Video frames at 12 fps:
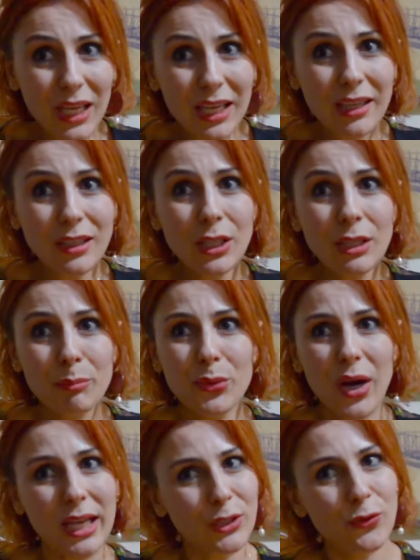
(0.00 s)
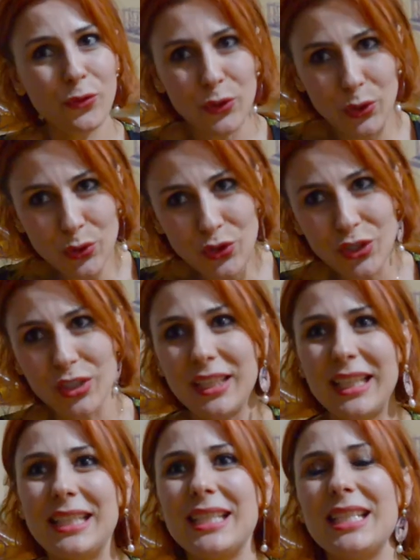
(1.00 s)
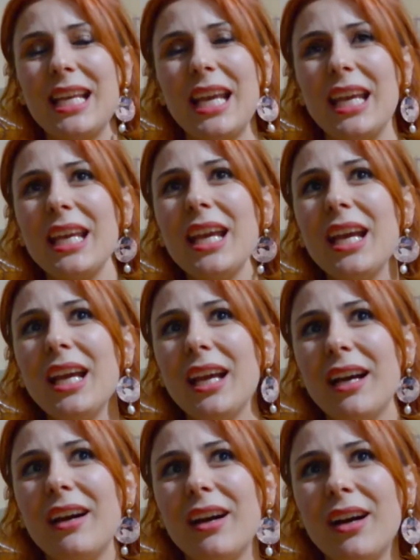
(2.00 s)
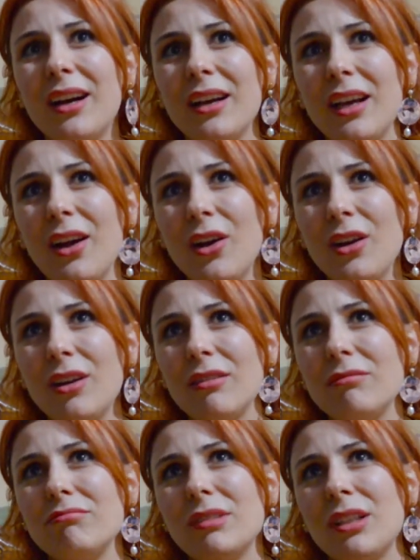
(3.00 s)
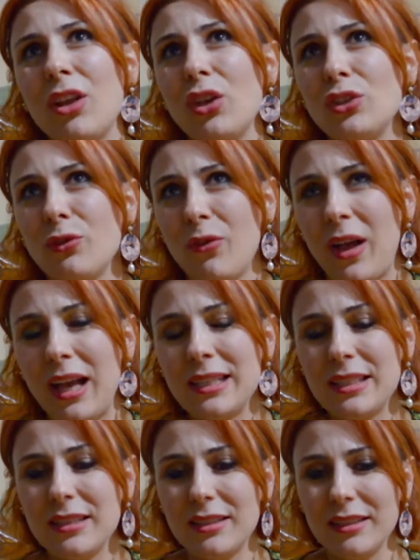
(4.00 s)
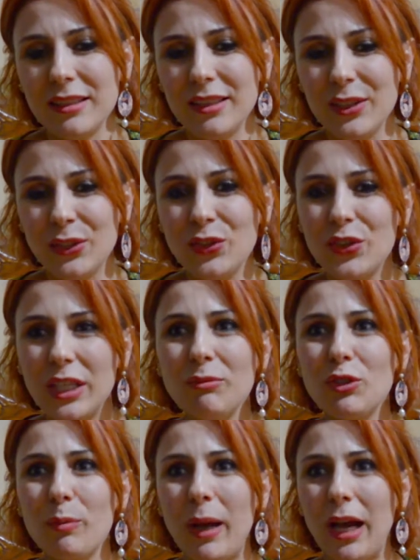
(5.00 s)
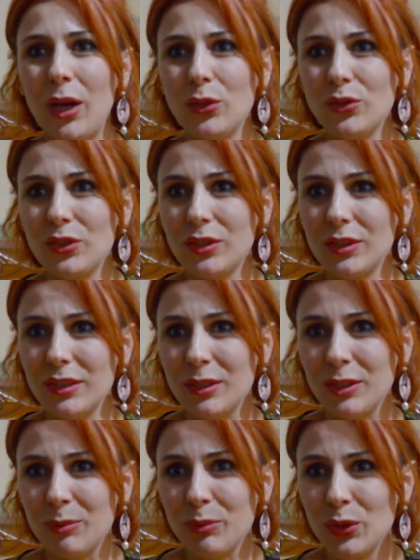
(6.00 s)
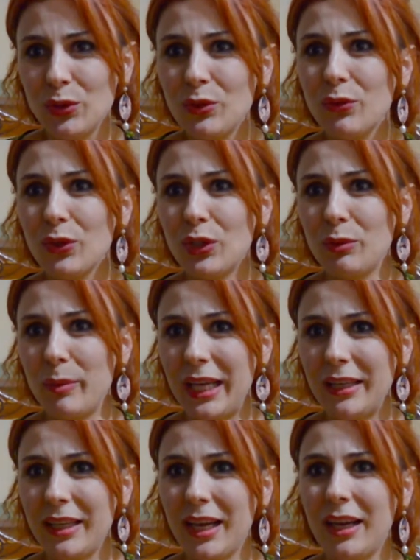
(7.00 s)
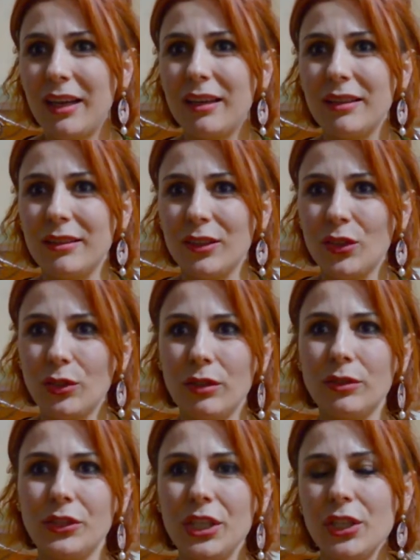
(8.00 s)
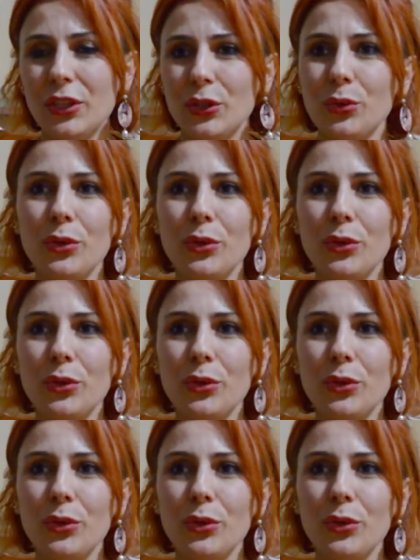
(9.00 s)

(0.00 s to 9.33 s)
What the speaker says: any bright future, let's say. A lot of us dreamed about beautiful Albania near to